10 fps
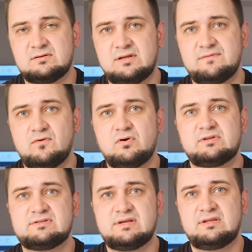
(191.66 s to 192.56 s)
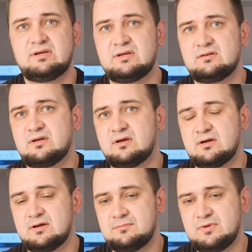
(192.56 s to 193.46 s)
The fourth setting in
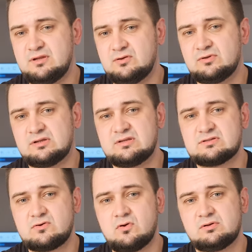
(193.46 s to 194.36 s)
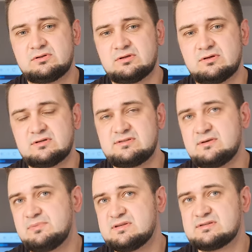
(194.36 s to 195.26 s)
the menu, that is called
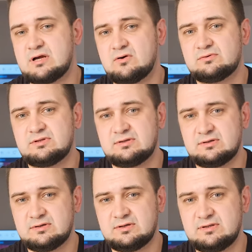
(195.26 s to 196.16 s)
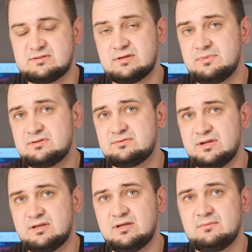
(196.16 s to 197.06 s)
Simply Sound, it's a bit
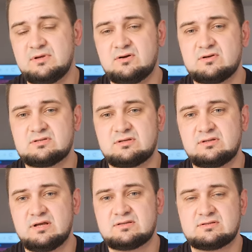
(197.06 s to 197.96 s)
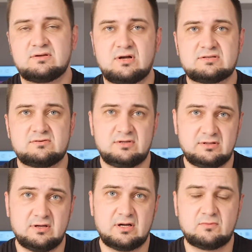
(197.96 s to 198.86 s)
tricky because that's actually
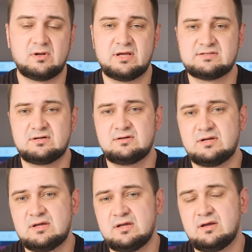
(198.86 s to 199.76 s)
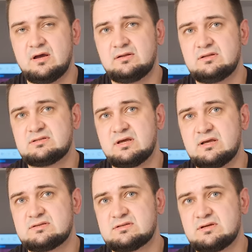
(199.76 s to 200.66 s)
the equalizer, and it
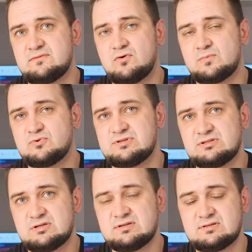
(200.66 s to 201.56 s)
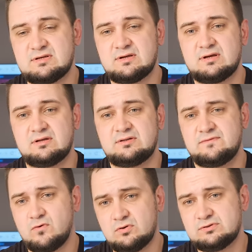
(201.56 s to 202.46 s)
has 4 positions:
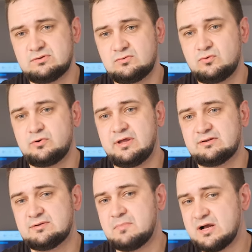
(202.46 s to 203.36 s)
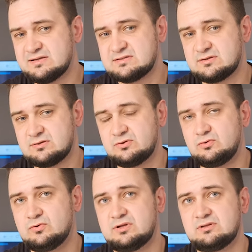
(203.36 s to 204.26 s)
default, current max,
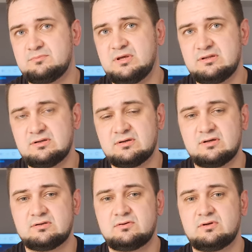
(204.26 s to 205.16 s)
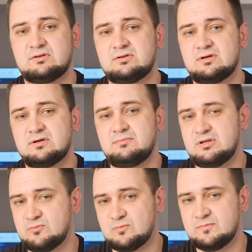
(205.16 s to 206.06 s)
current mid, and current
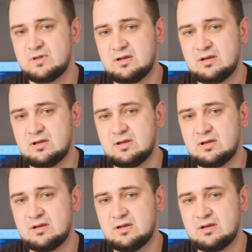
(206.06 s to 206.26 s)
minimum.